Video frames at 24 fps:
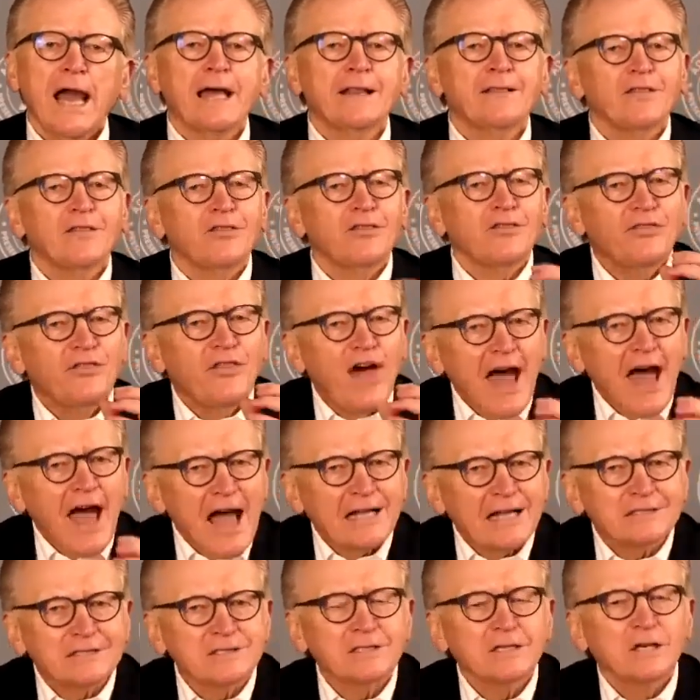And
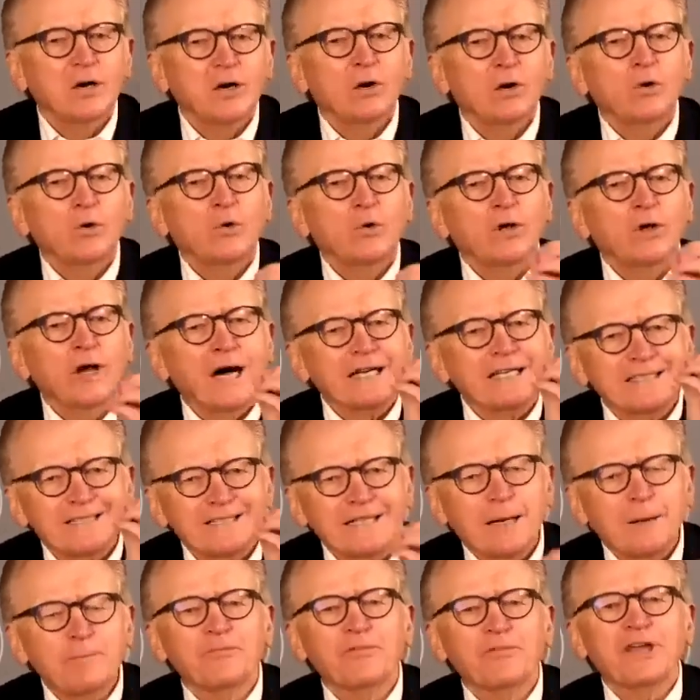that's
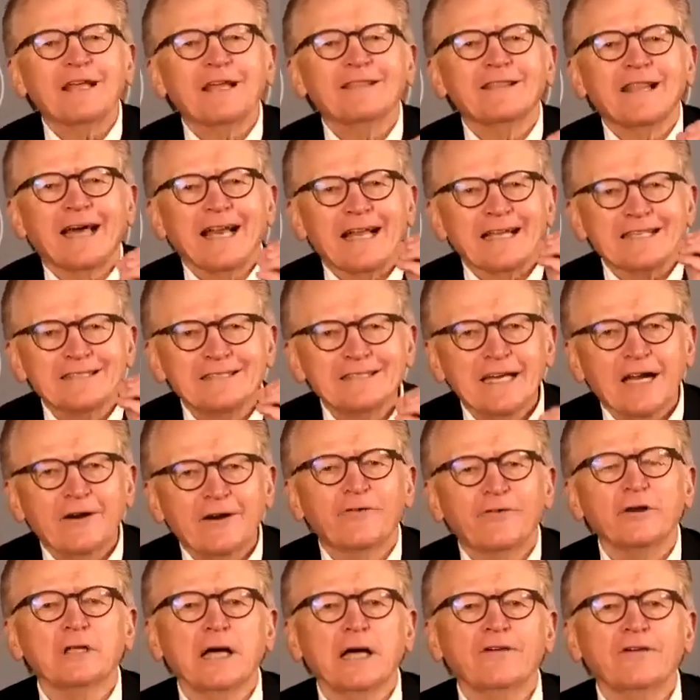something that has
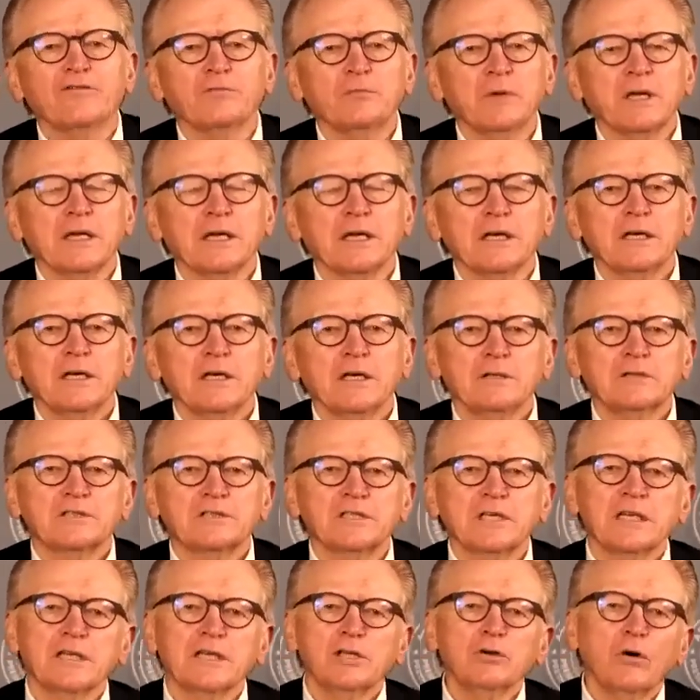never left me. You
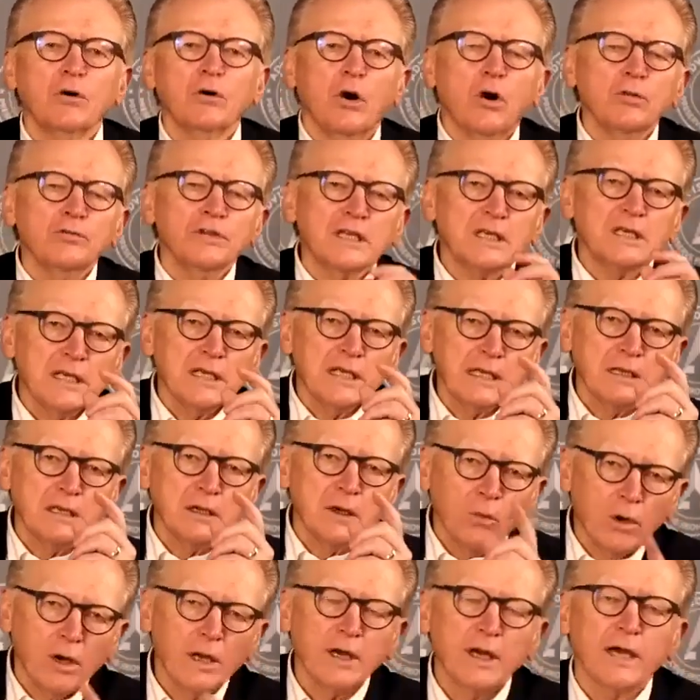see, you only
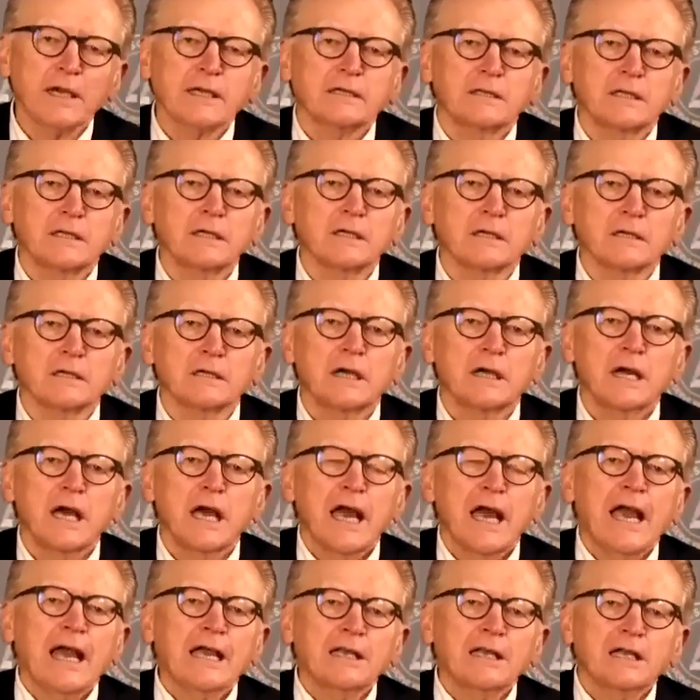need one idea.
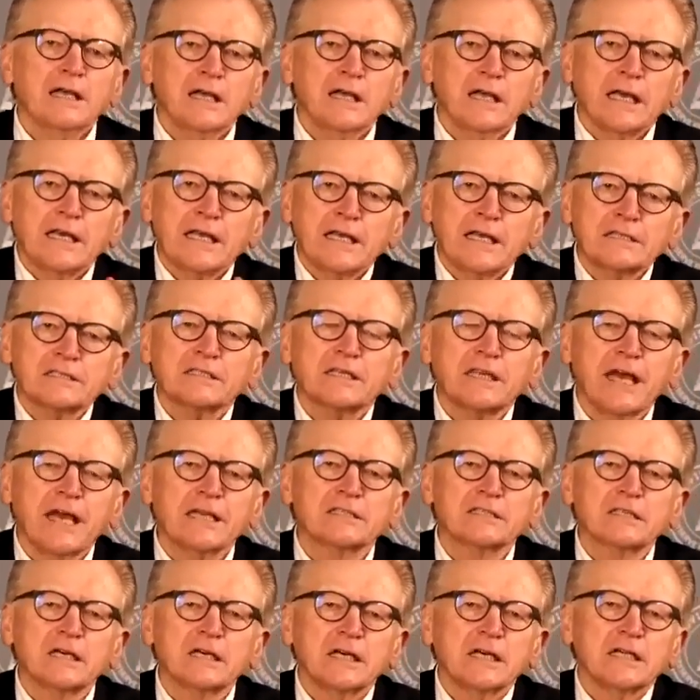And in his
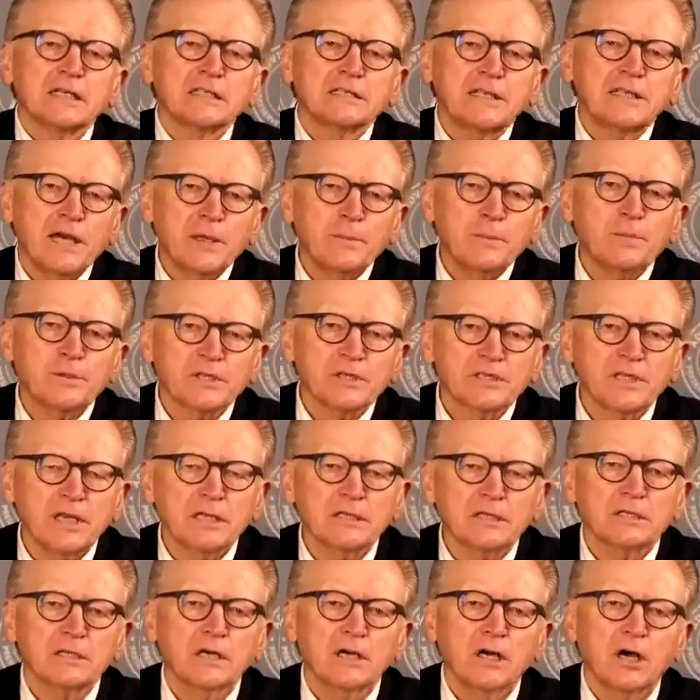case,
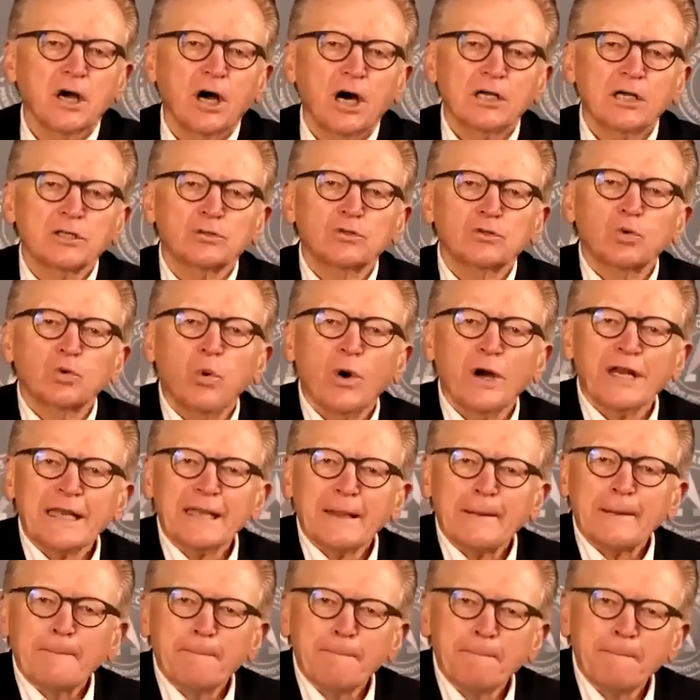10% on
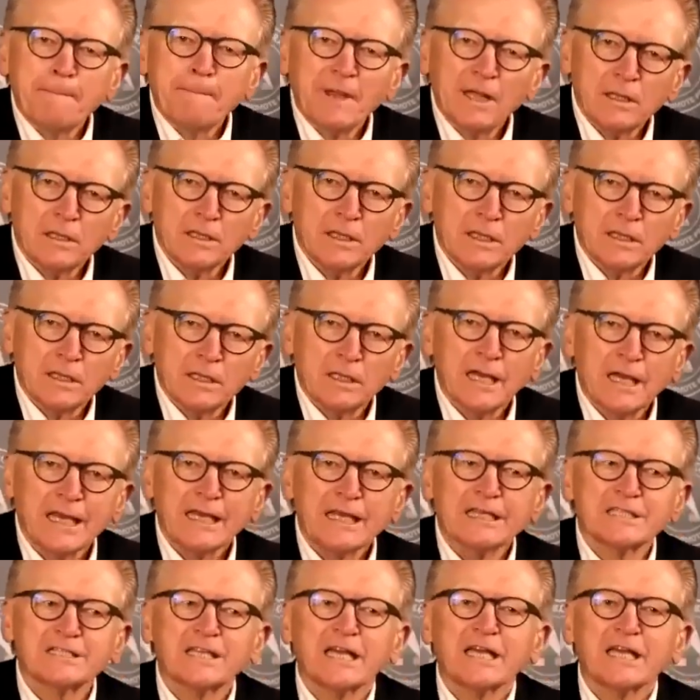20 million
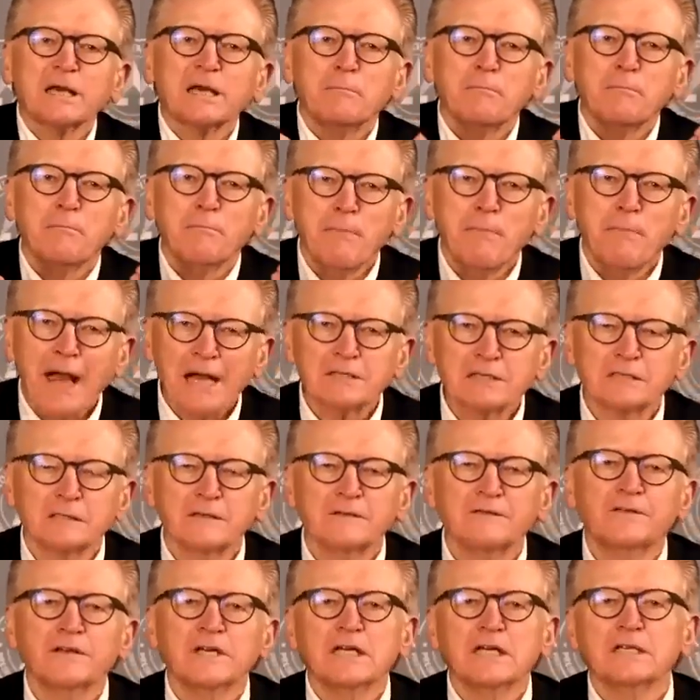is a
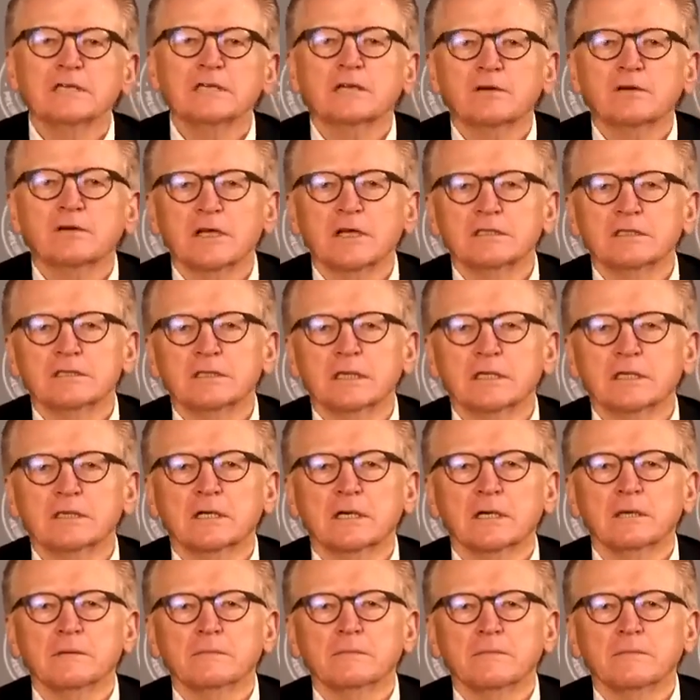massive increase in
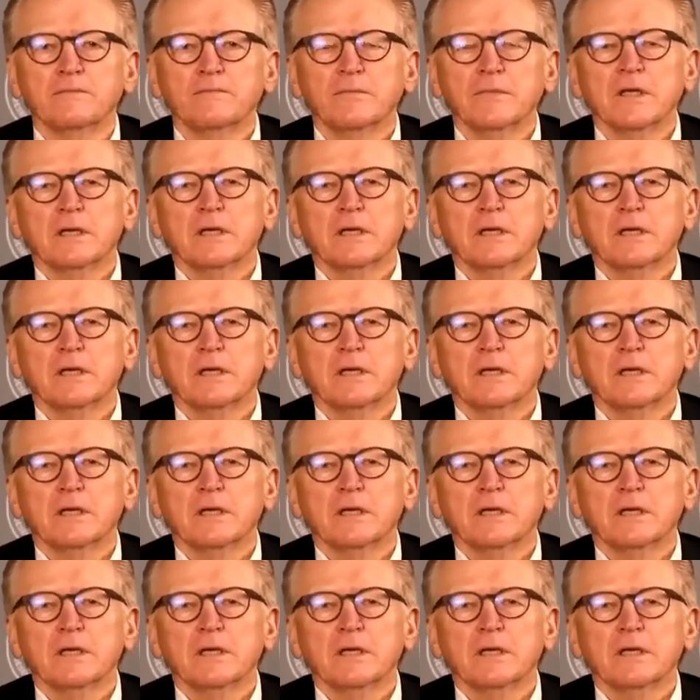income.